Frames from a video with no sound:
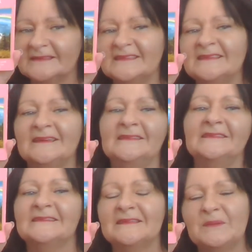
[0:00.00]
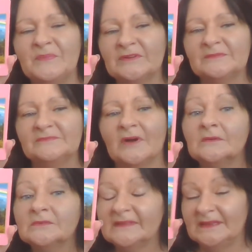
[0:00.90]
they say, there's that pot of
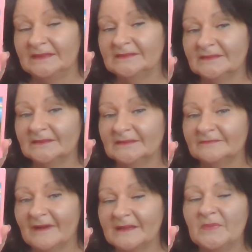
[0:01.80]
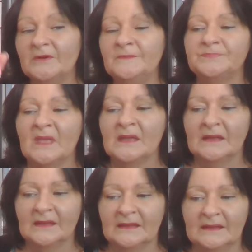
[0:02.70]
gold at the end of the rainbow.
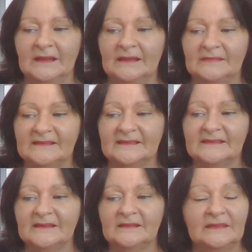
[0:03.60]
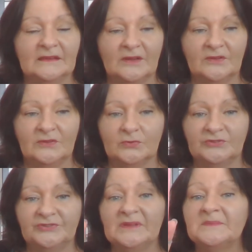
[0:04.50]
And this is it, your
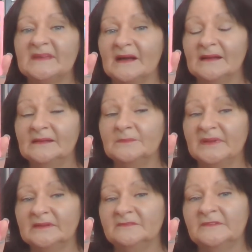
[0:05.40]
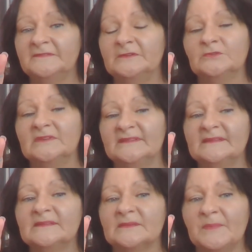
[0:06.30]
dreams are being fulfilled. This
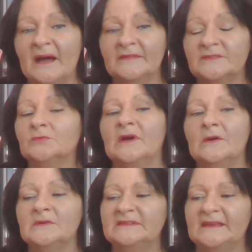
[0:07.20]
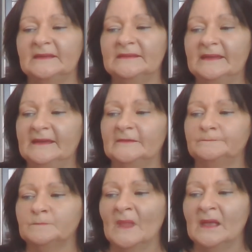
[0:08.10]
is the path you're going down now.
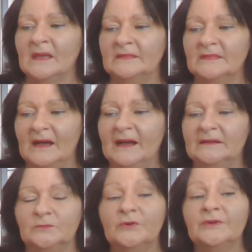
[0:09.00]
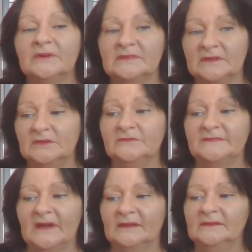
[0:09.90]
The hard work that
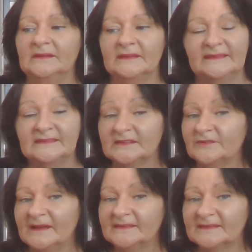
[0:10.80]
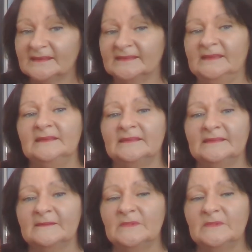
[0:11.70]
you've done leads to great success.